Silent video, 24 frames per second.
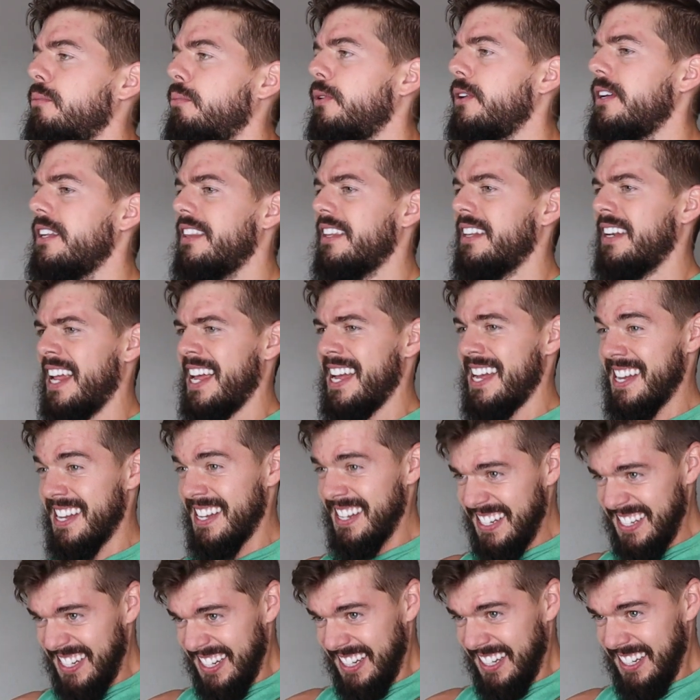breathing.
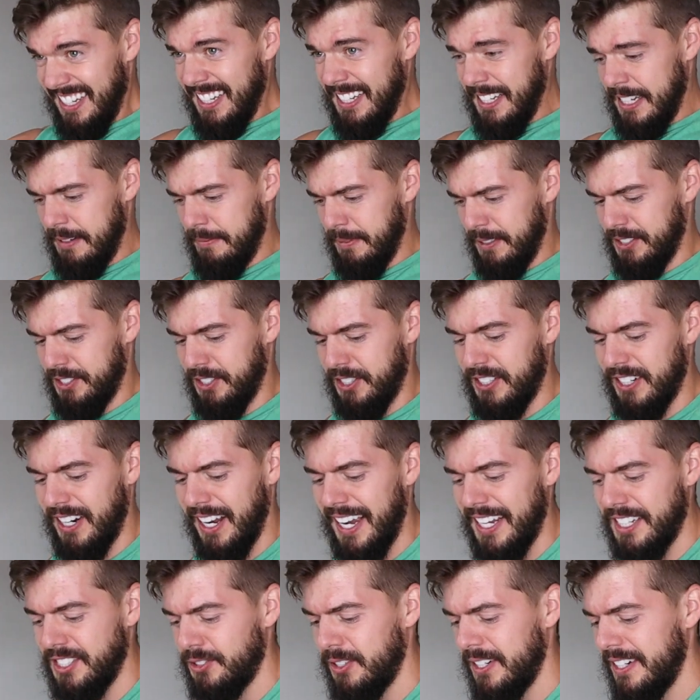Make sure you're
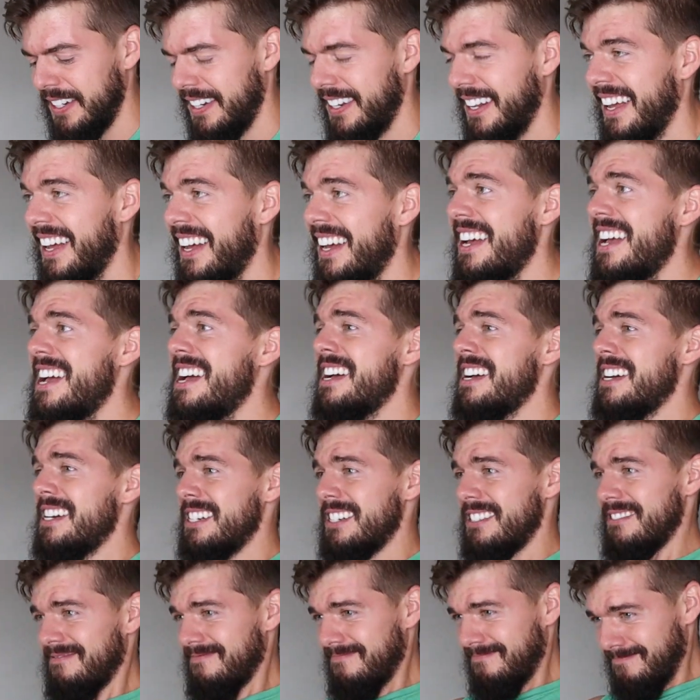hydrated.
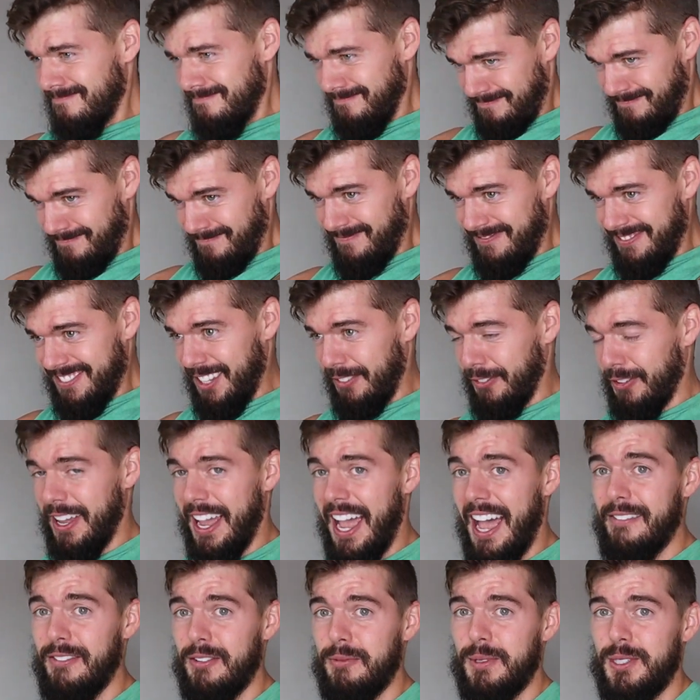If you
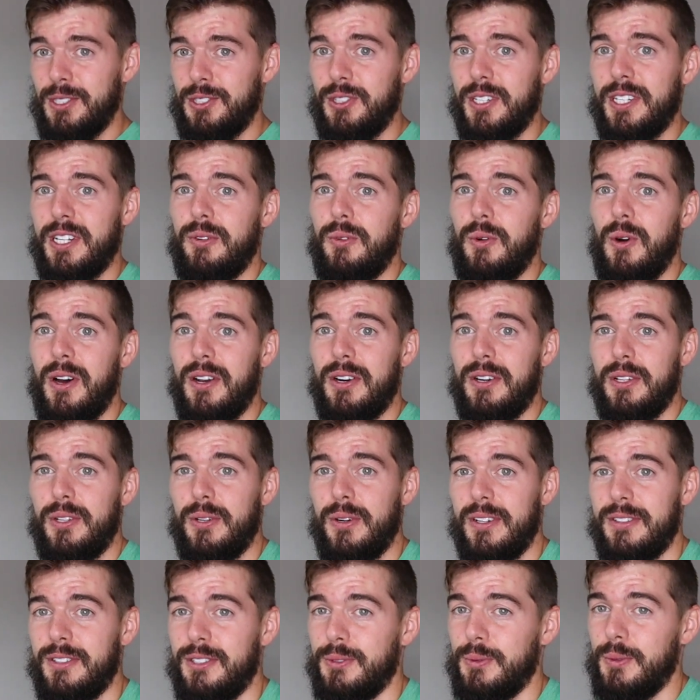haven't been drinking water
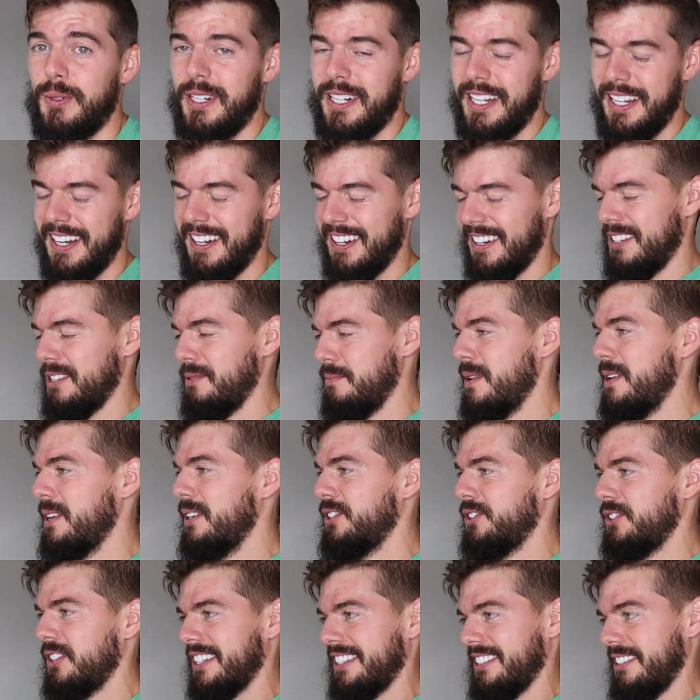throughout this workout, you better
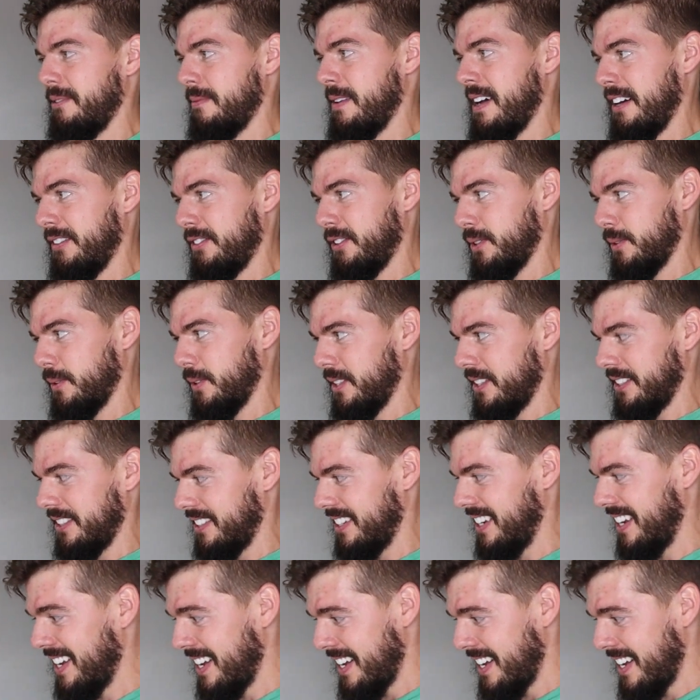drink some afterwards.